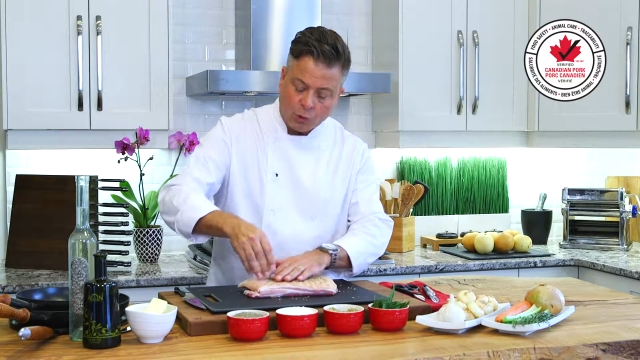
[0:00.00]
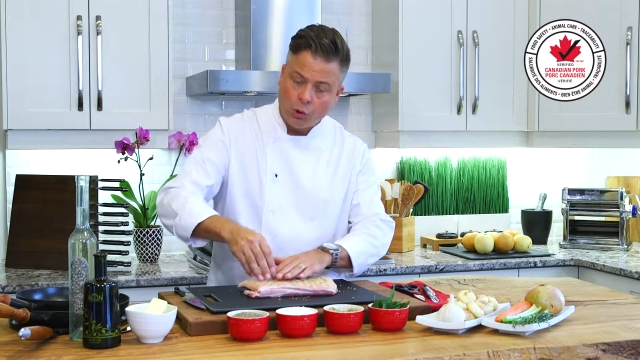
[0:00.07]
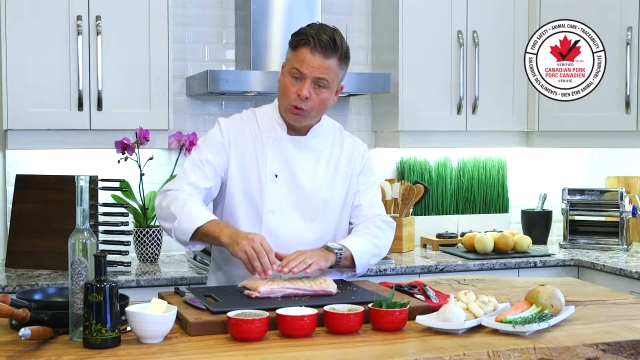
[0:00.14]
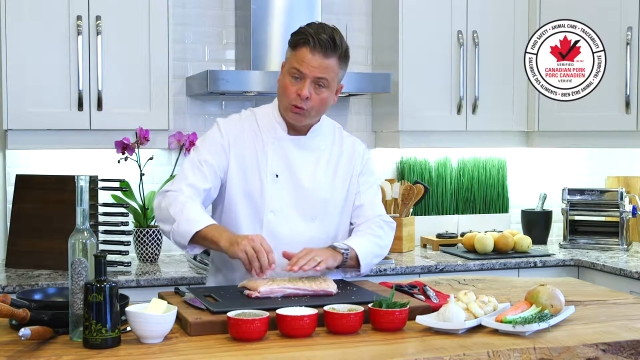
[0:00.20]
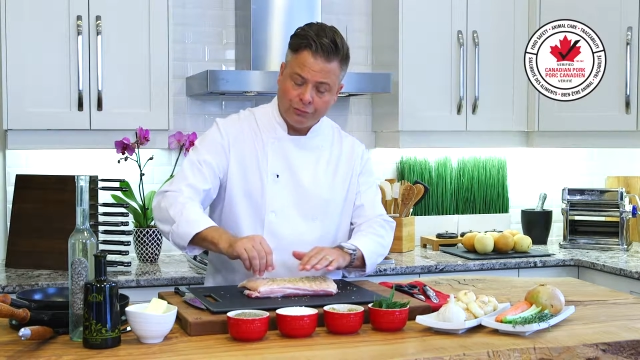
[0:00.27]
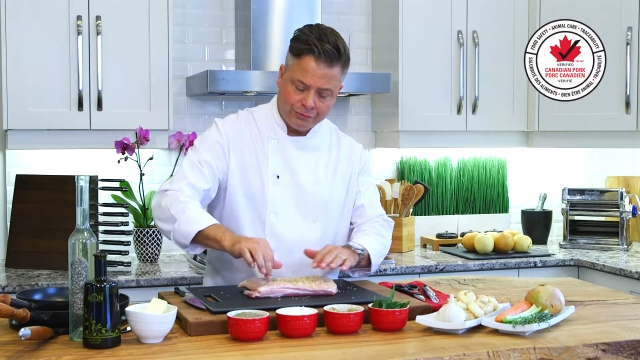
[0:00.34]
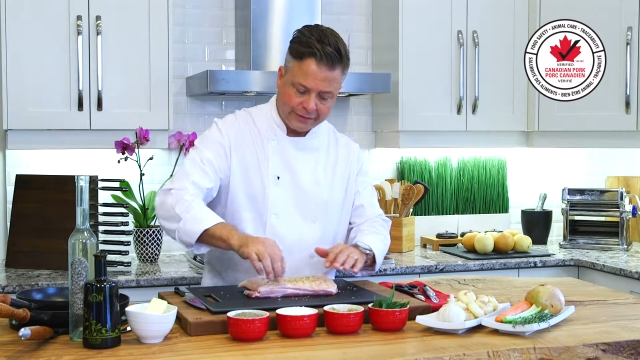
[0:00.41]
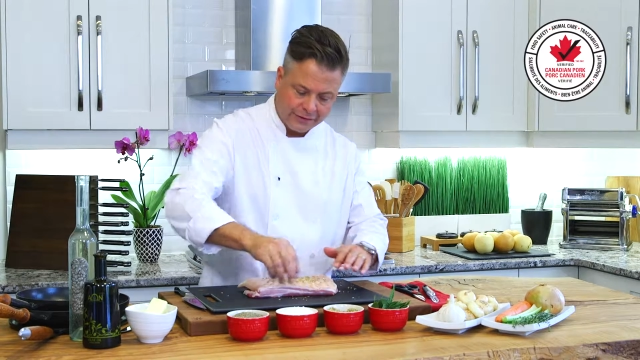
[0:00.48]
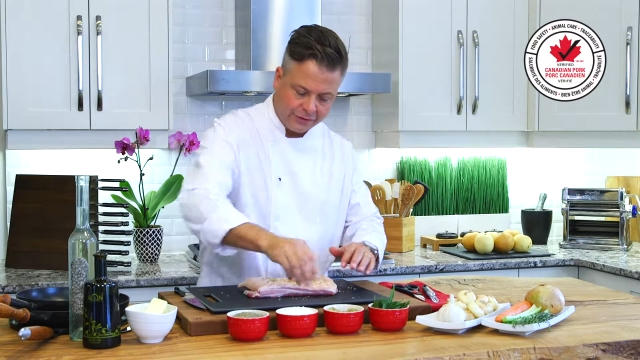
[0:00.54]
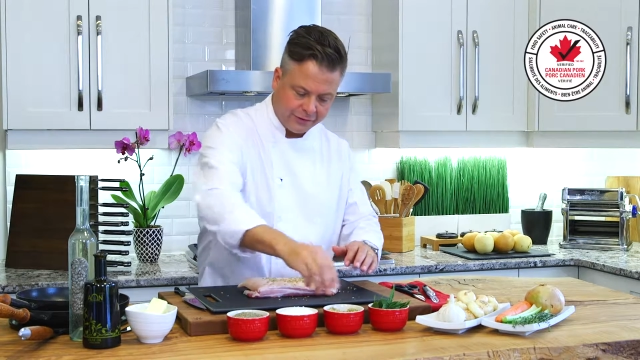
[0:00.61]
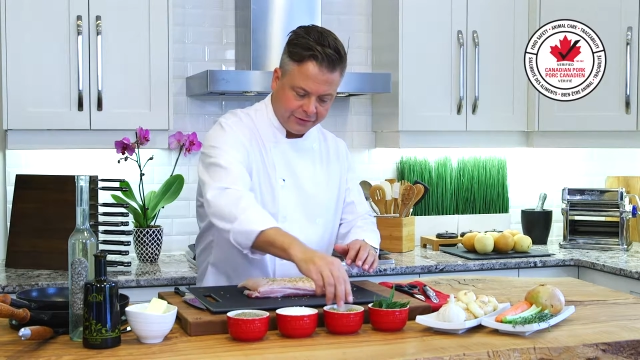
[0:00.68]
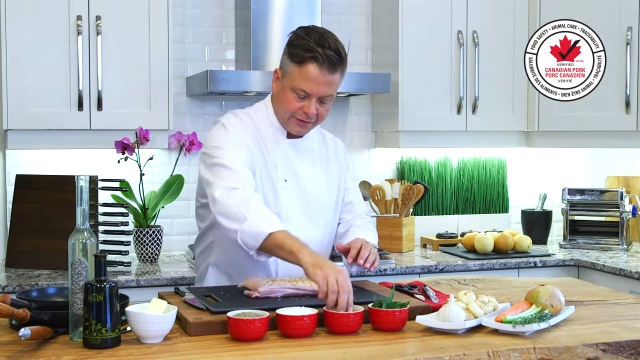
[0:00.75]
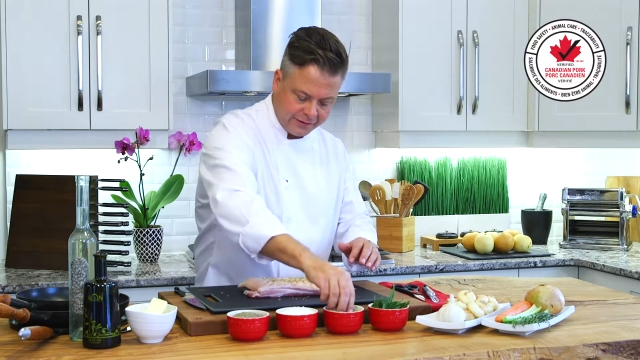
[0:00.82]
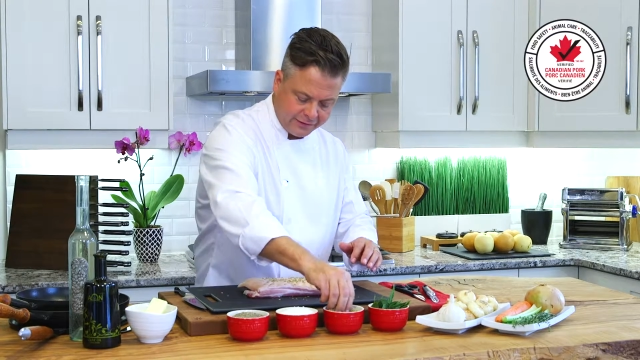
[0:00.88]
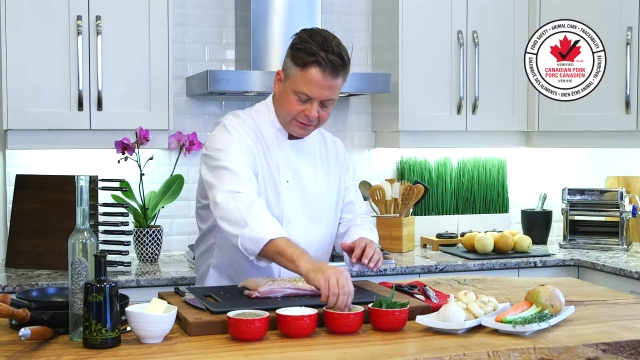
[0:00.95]
whole fennel
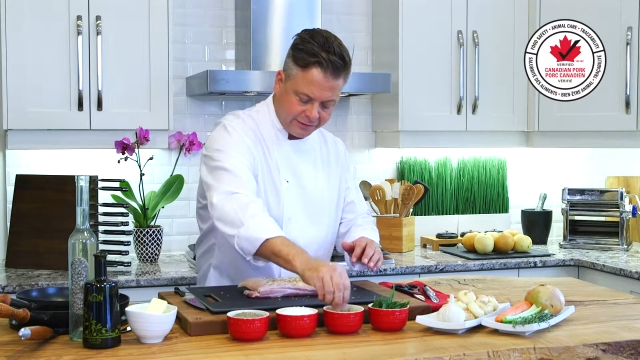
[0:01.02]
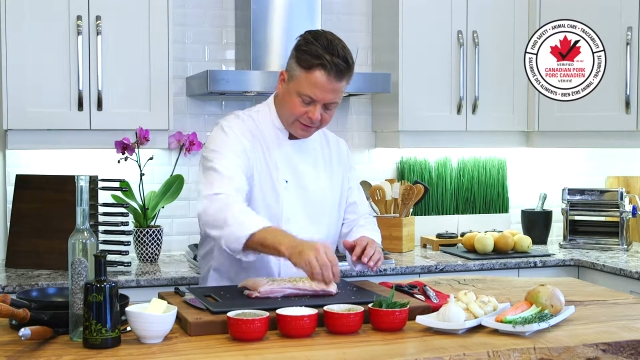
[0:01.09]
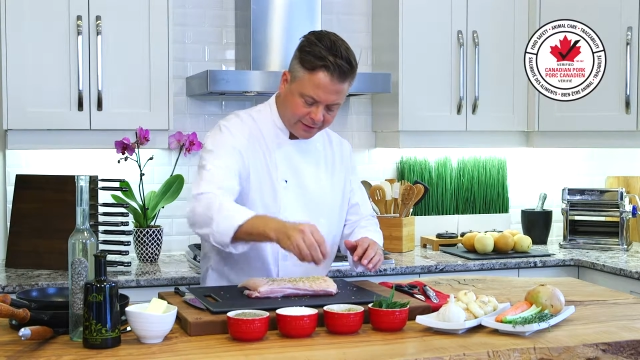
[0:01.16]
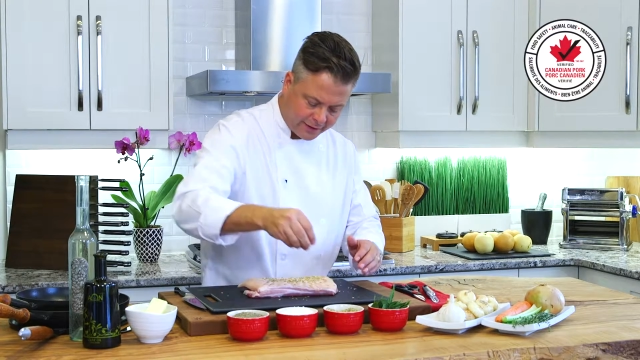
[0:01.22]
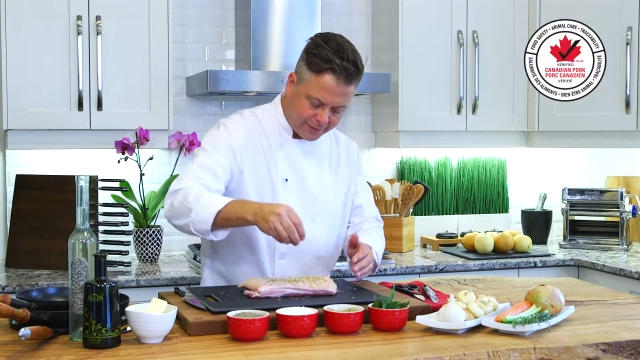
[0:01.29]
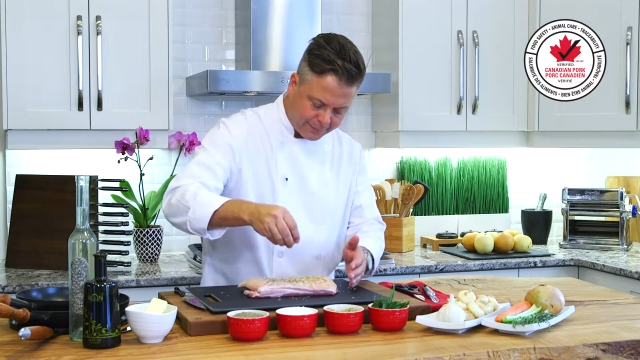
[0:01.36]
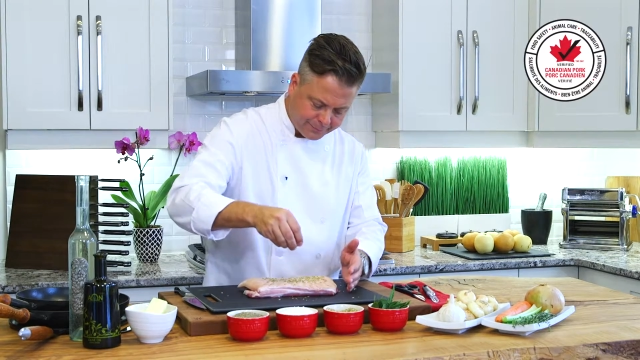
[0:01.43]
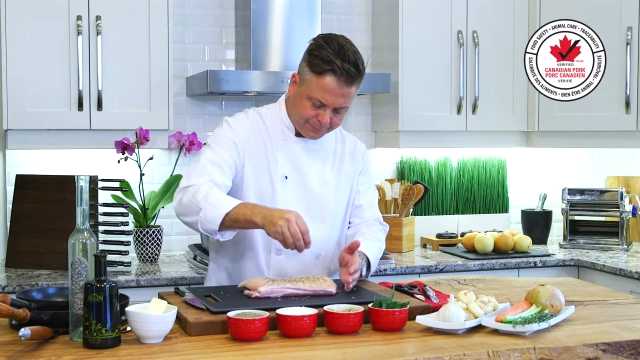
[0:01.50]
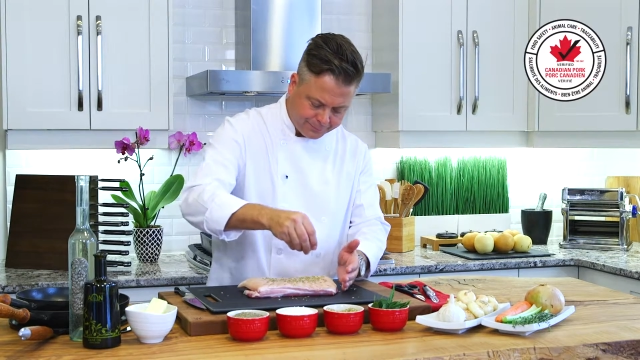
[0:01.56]
seeds on top,